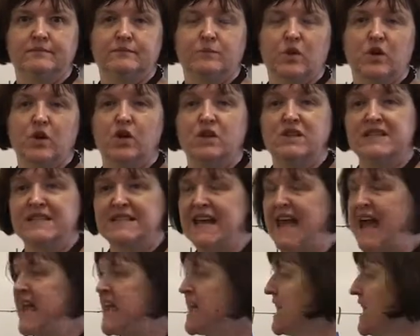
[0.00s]
We're not
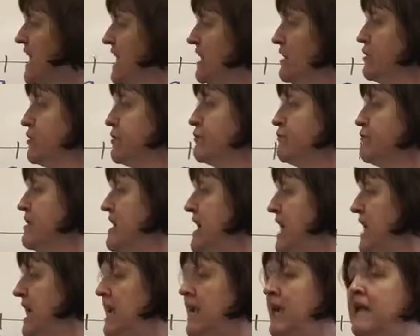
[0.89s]
taking
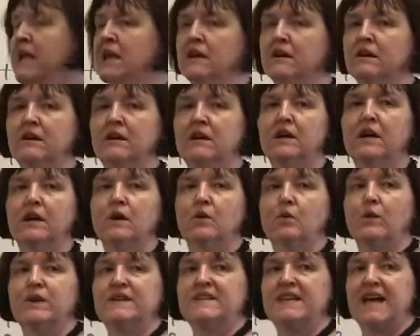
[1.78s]
3,
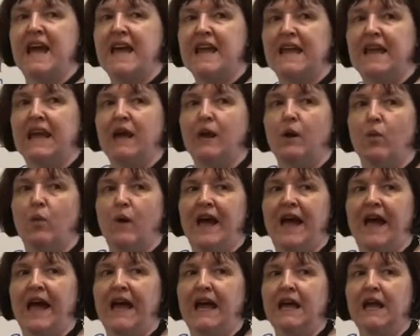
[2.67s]
we're taking
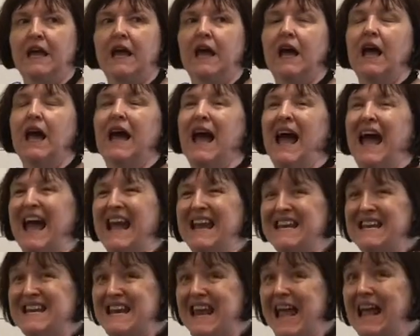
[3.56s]
away a
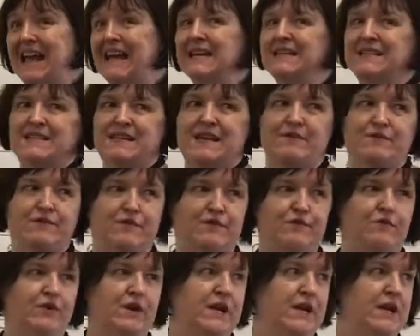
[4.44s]
negative
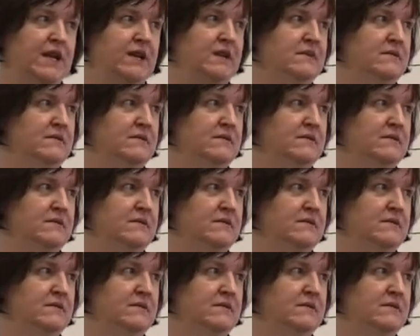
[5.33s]
3.